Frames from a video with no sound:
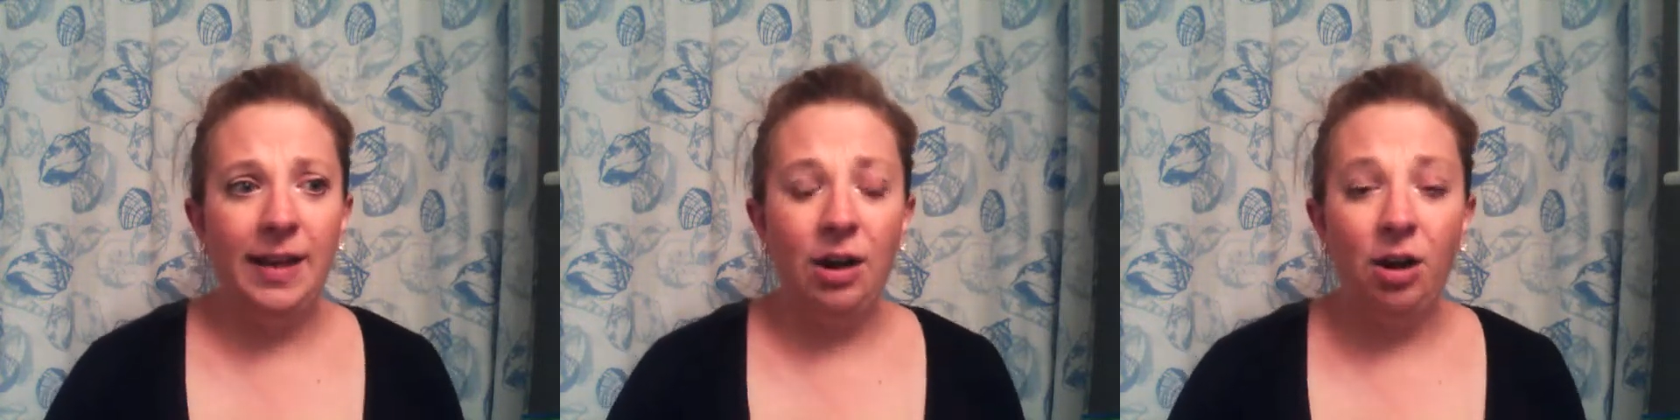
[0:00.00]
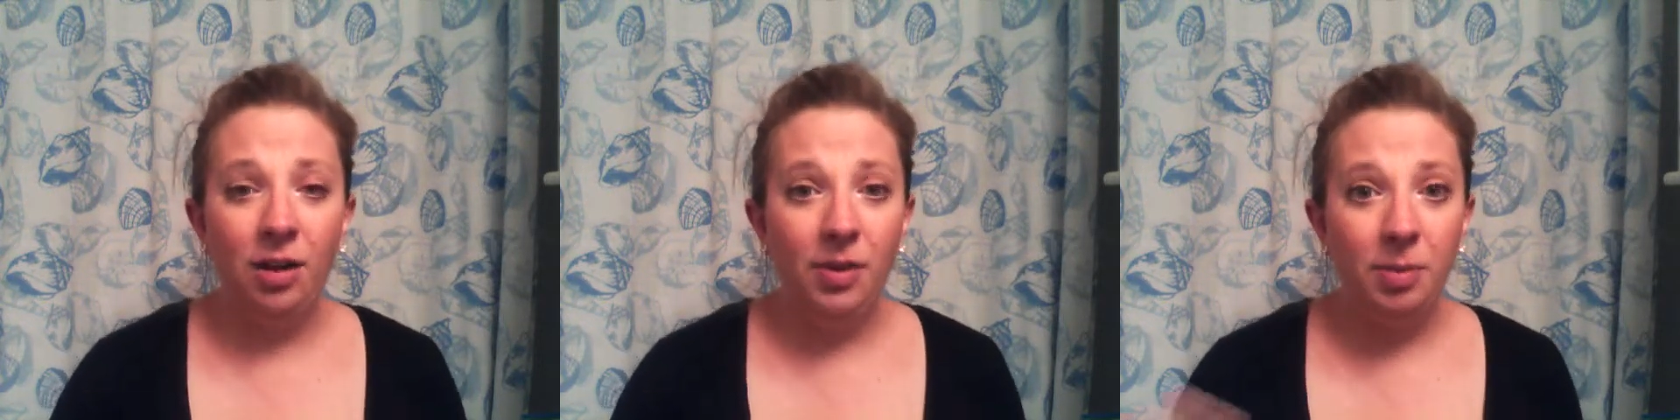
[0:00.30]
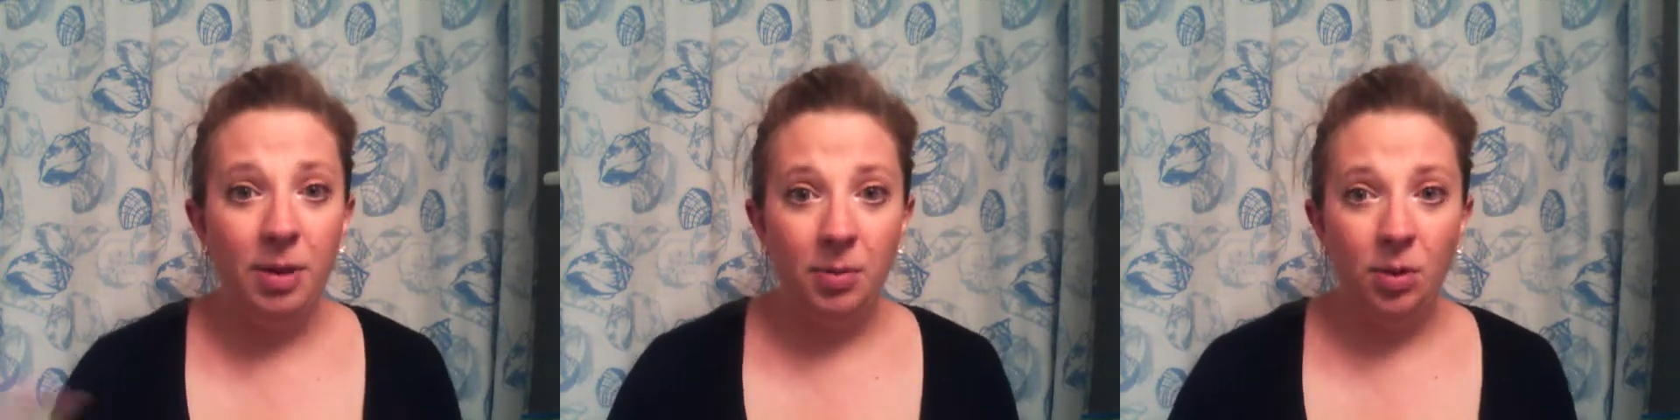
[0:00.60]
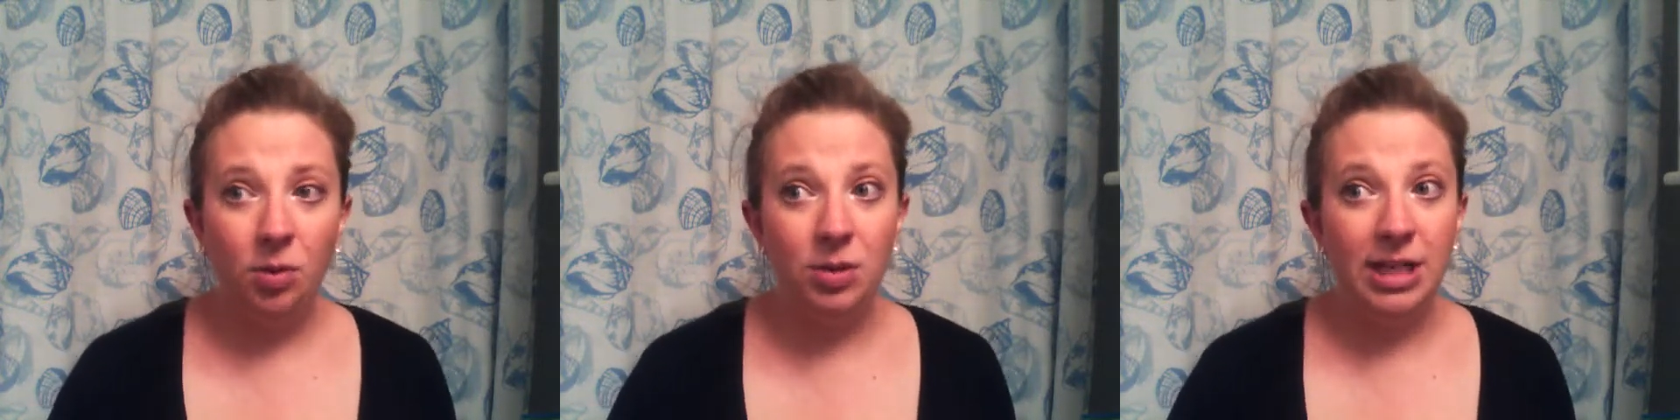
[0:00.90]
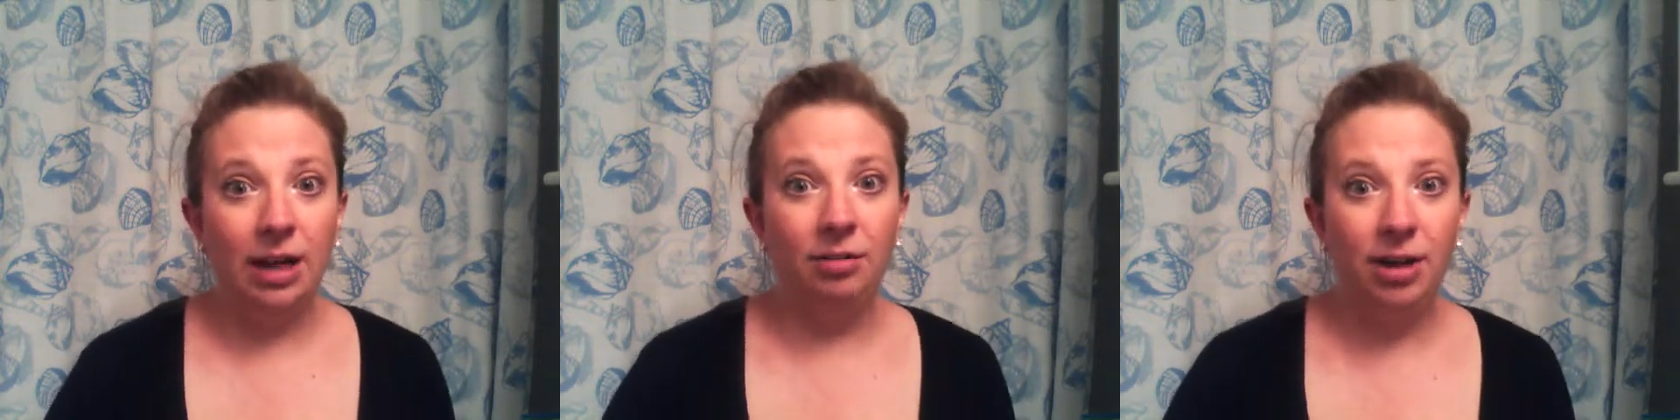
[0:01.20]
They had all the people who
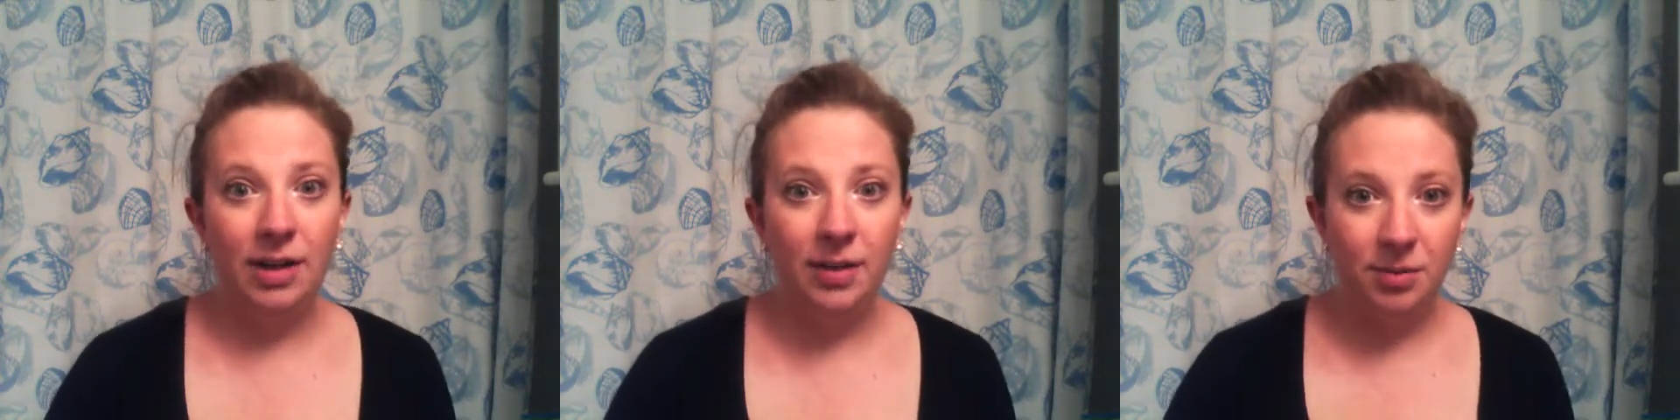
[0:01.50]
decorated.